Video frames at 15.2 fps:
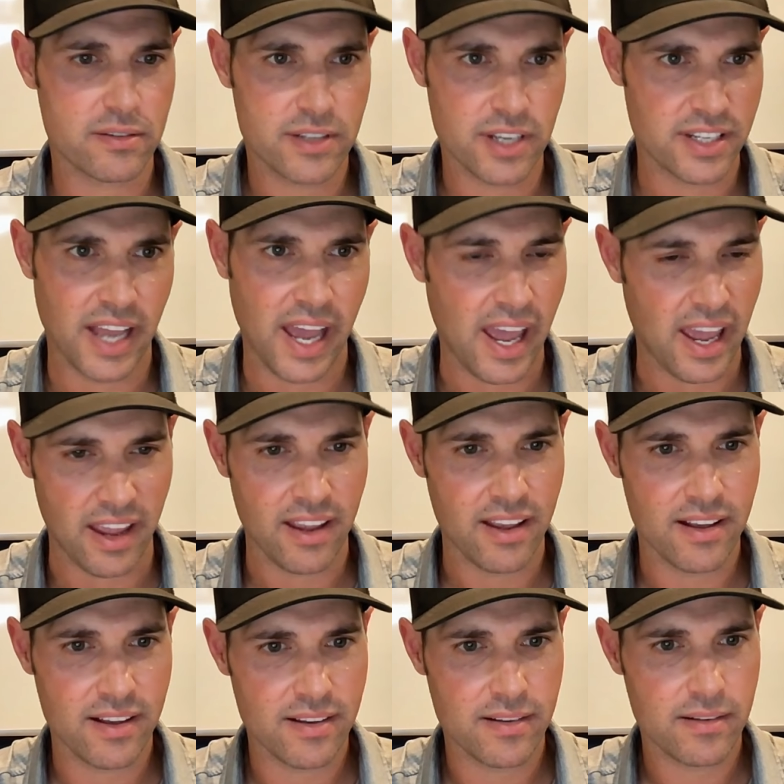
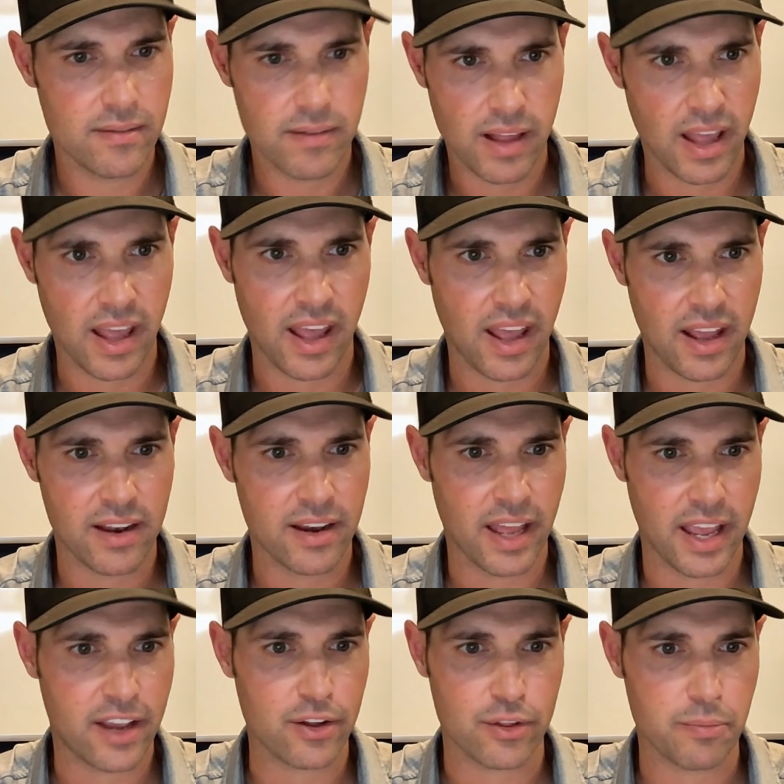today and
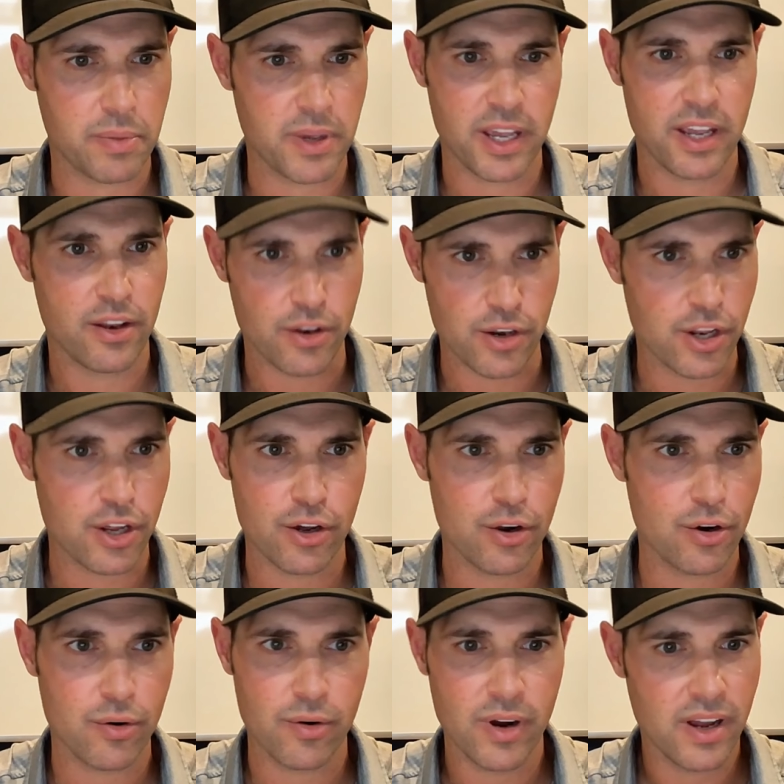it could be
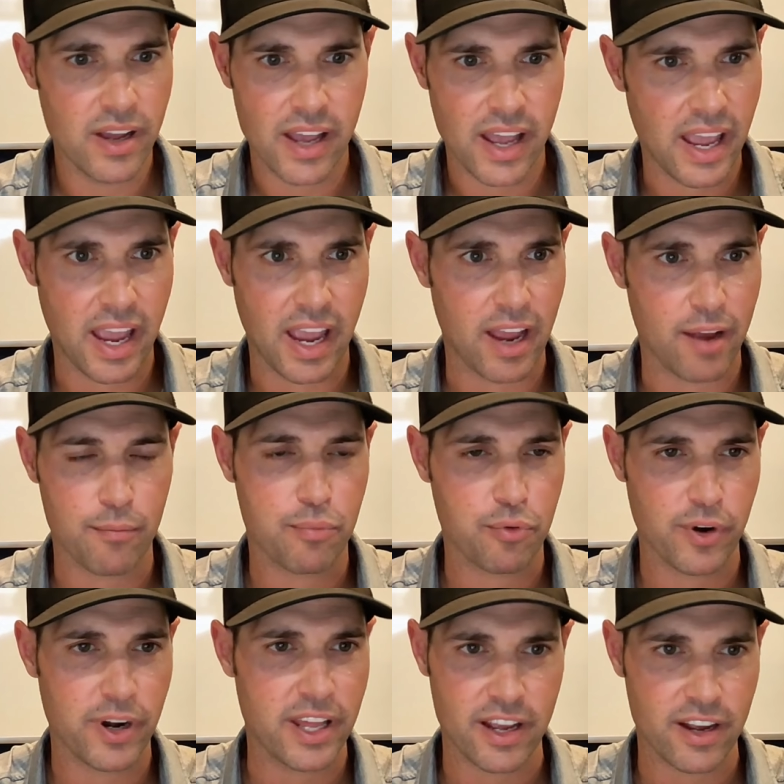new and
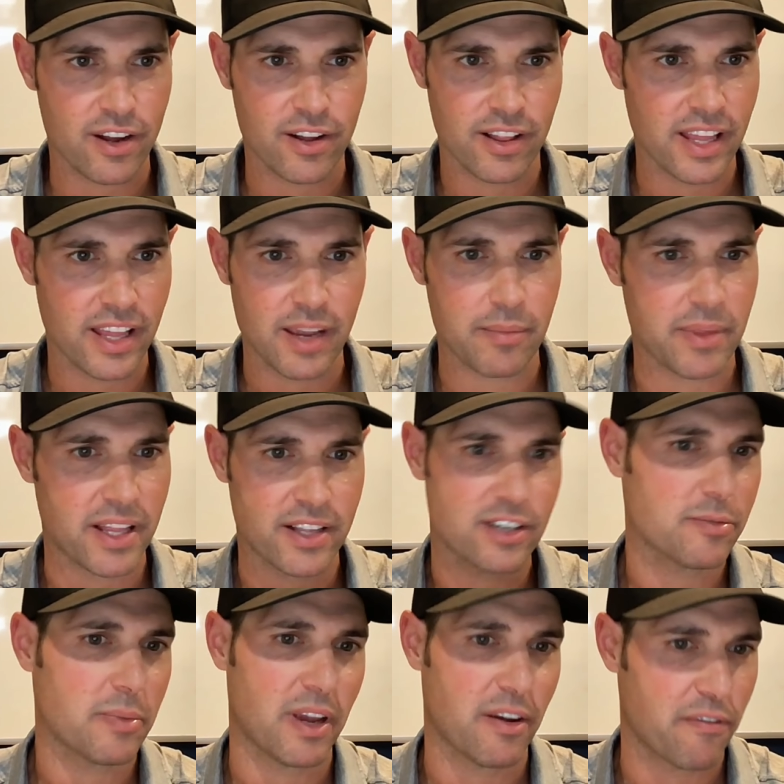pretty and clean, but that
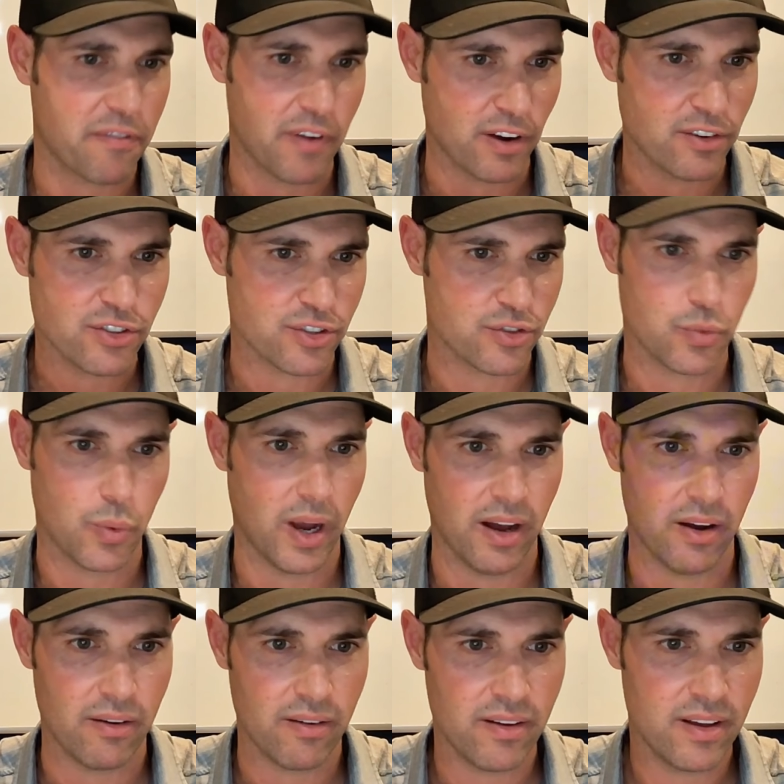doesn't mean it functions
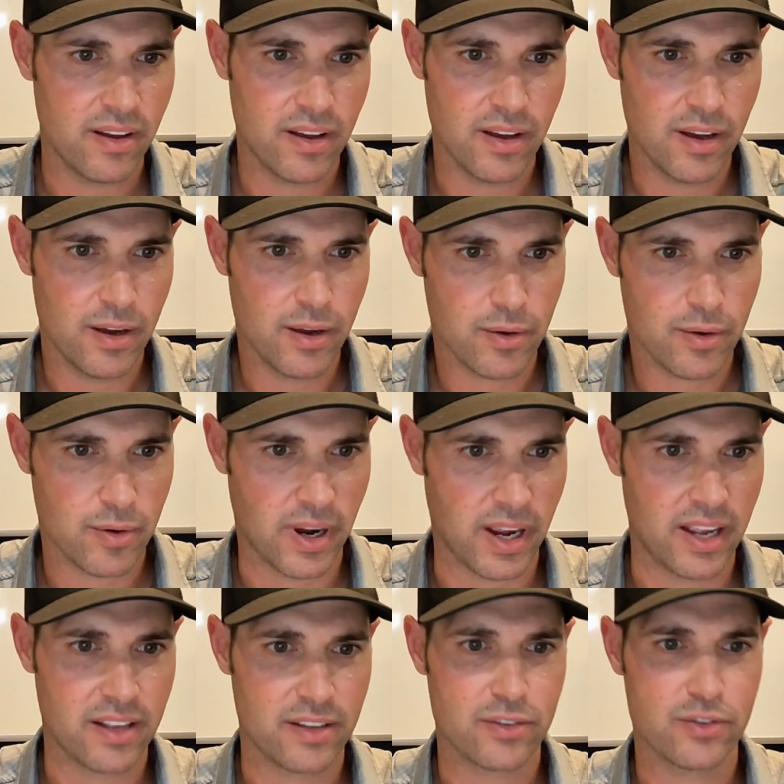well. Yeah.
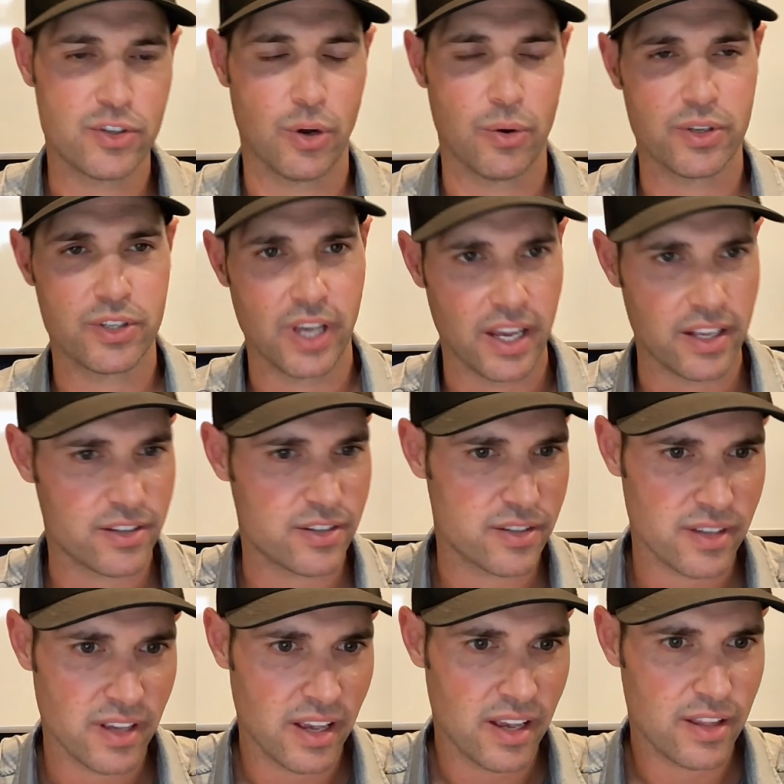Right. So
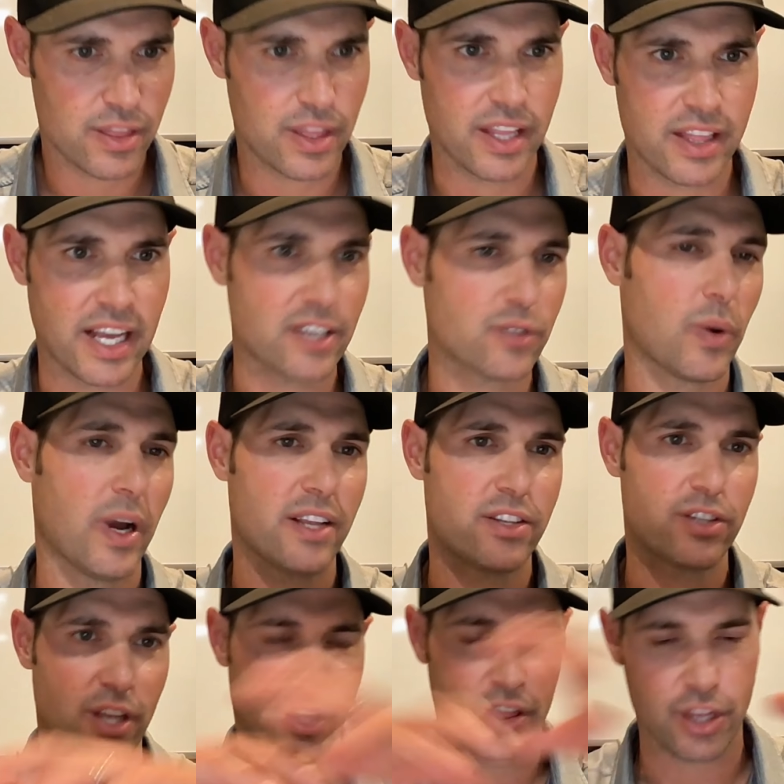that's why
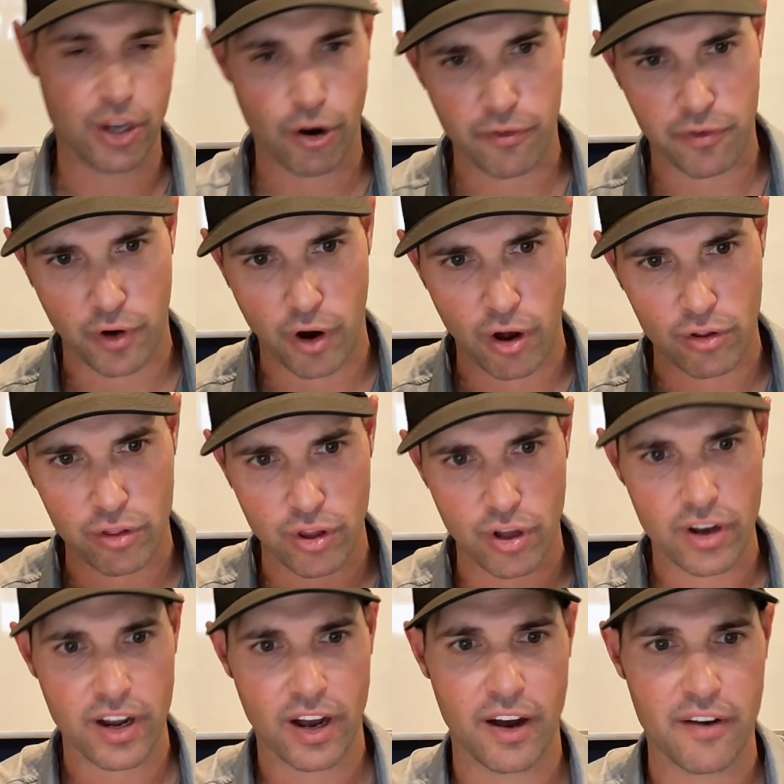it's the overall
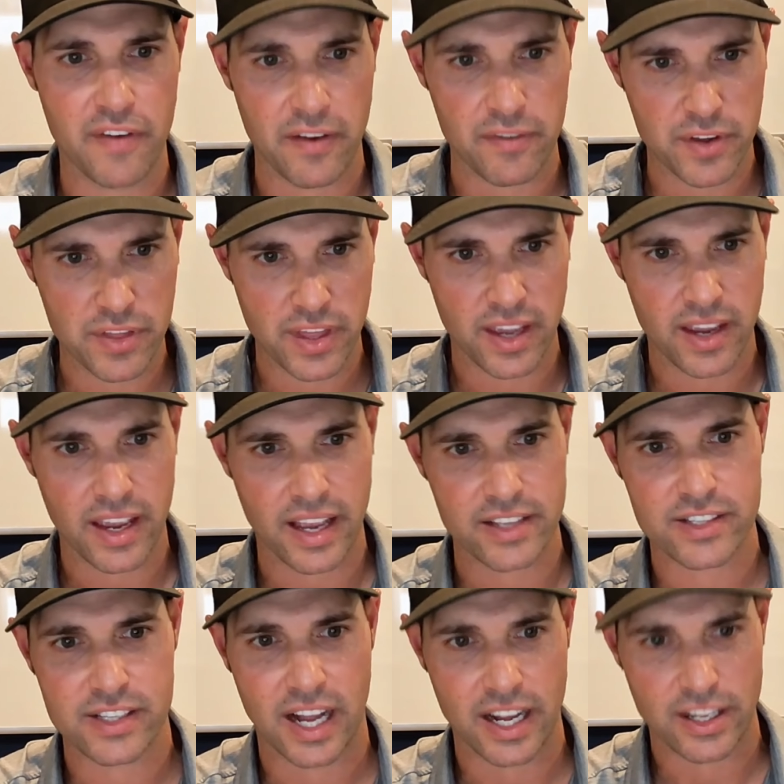look of everything.
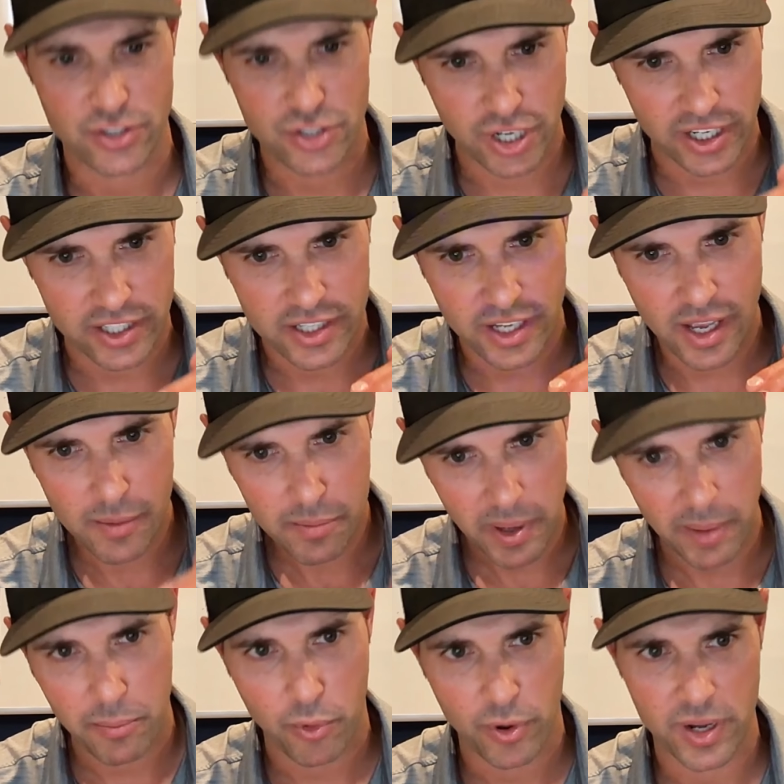It's not just
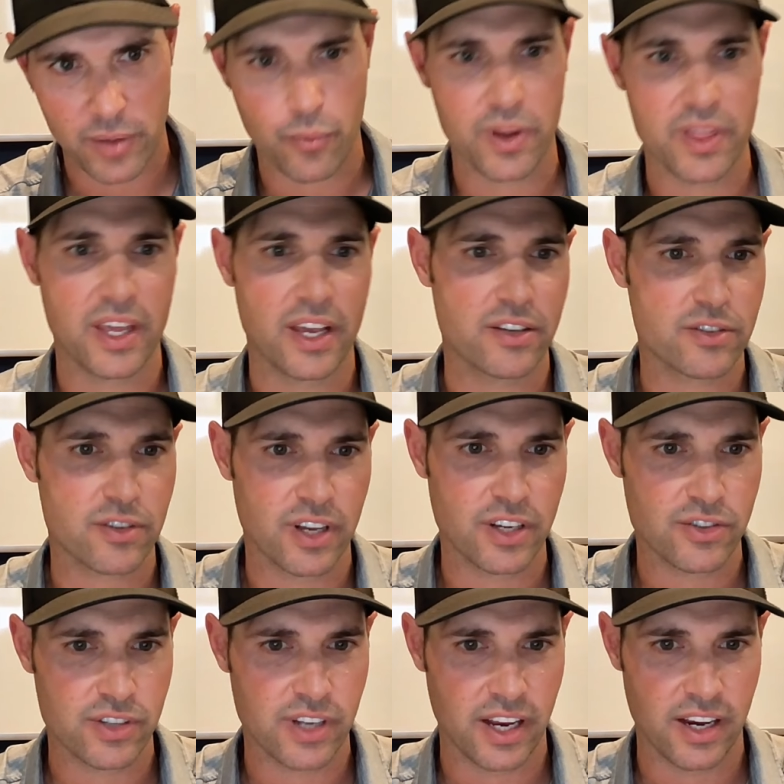pinpointing when the
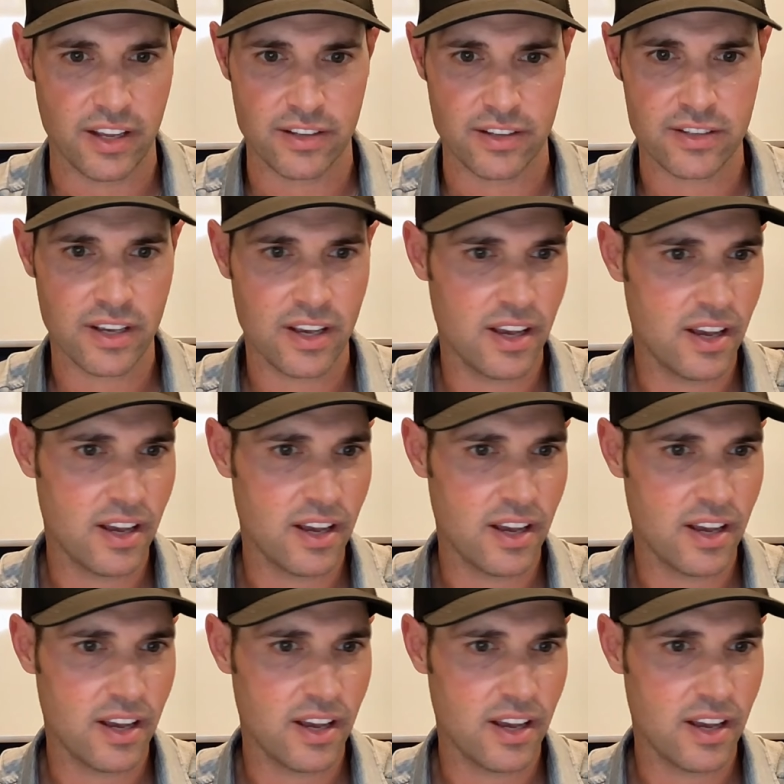installation date is.